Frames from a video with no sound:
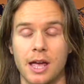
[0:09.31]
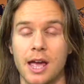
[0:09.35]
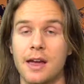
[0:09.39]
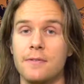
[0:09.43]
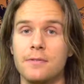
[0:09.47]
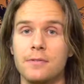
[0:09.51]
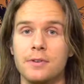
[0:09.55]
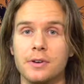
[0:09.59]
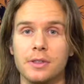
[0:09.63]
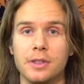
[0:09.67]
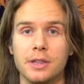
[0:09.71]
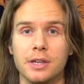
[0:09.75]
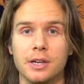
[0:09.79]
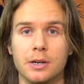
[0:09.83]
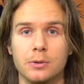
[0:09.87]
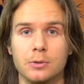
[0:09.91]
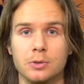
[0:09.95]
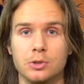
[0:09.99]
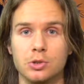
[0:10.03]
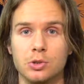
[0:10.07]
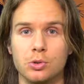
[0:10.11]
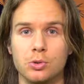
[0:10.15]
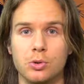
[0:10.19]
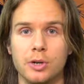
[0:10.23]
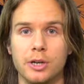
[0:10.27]
Everything I
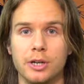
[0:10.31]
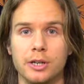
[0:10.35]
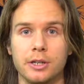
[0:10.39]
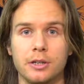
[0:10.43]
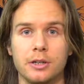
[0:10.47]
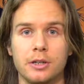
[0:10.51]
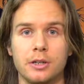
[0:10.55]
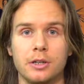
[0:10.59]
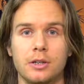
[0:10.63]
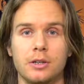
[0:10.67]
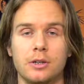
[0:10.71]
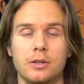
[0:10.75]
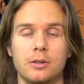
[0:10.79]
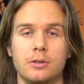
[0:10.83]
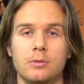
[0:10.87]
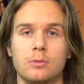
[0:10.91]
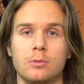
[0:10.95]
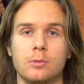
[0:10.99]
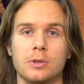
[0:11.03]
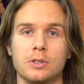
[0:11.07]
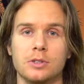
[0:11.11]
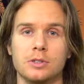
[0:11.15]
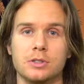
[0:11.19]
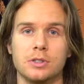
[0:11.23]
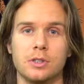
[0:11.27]
was doing
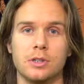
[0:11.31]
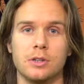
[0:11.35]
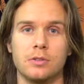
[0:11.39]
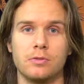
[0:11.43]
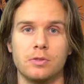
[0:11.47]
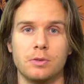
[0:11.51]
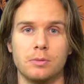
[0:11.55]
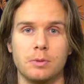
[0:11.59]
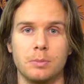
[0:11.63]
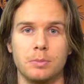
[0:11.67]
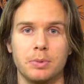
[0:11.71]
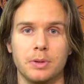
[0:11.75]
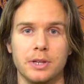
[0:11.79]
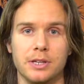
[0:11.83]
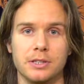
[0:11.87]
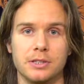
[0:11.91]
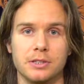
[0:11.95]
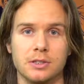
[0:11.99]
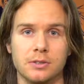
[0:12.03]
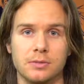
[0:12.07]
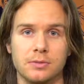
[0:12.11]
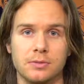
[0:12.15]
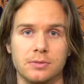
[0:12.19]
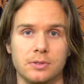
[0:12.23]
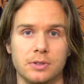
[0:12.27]
was from a
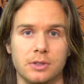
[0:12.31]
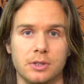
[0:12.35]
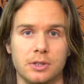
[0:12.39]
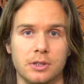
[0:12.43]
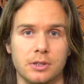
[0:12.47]
place of